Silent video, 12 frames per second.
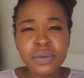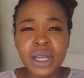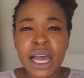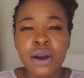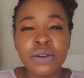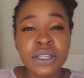
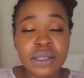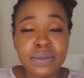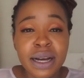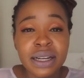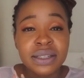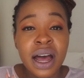it also
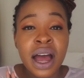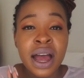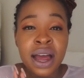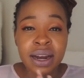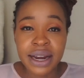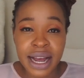smells
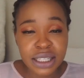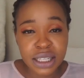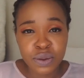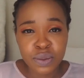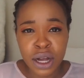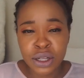nice
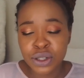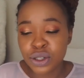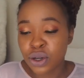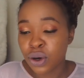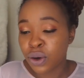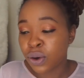as well,
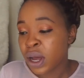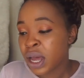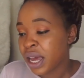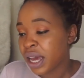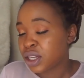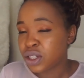so
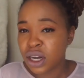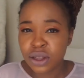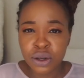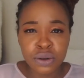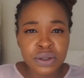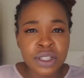it's not
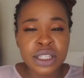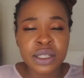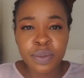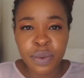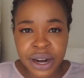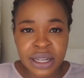those
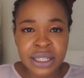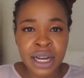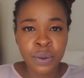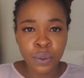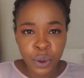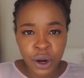sprays
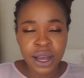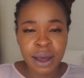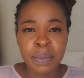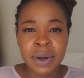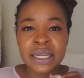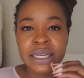that work
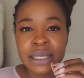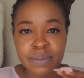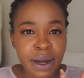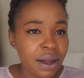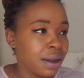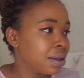but
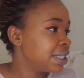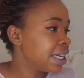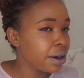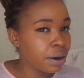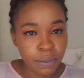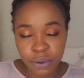smell
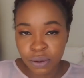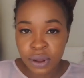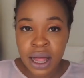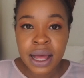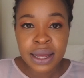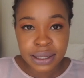terrible.
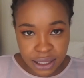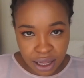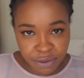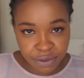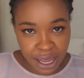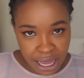
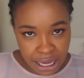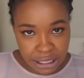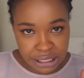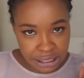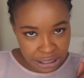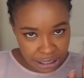Sulfur
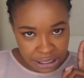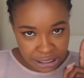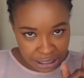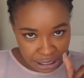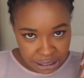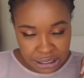8, hint
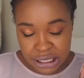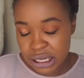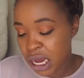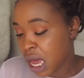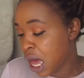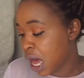hint.
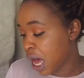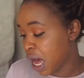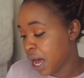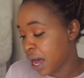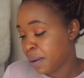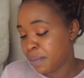
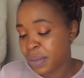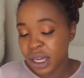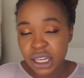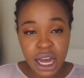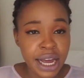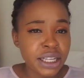
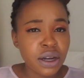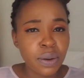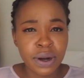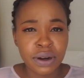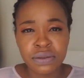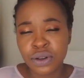Yeah, it's not
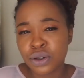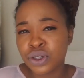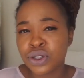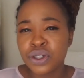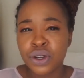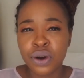one of those.
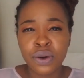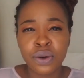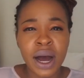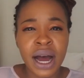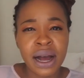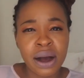So
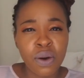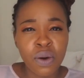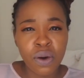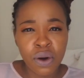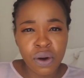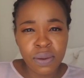I
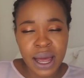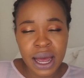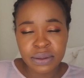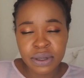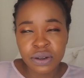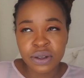
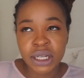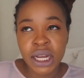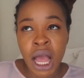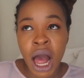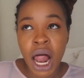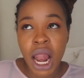absolutely
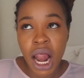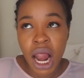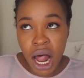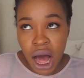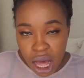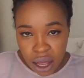
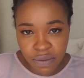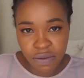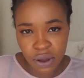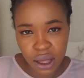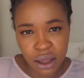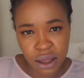love
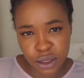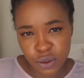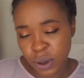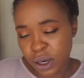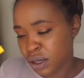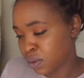this
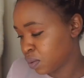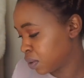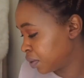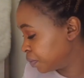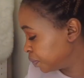one as well.